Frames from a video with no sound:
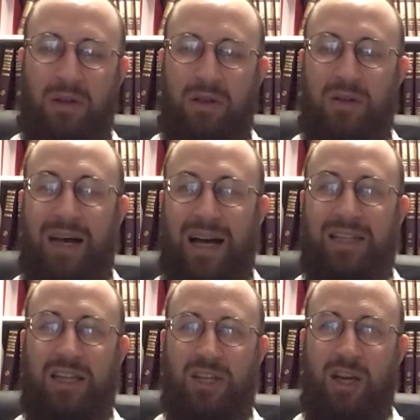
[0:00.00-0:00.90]
the Das
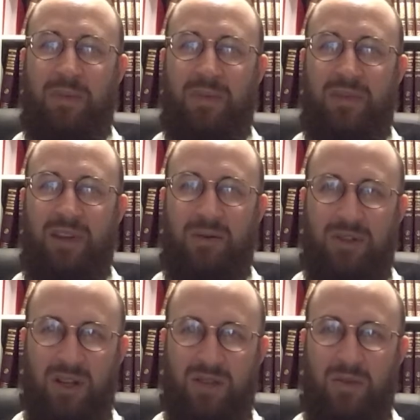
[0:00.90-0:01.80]
Hashem that
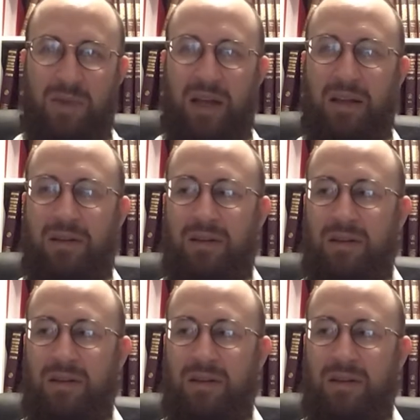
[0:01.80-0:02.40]
results from that,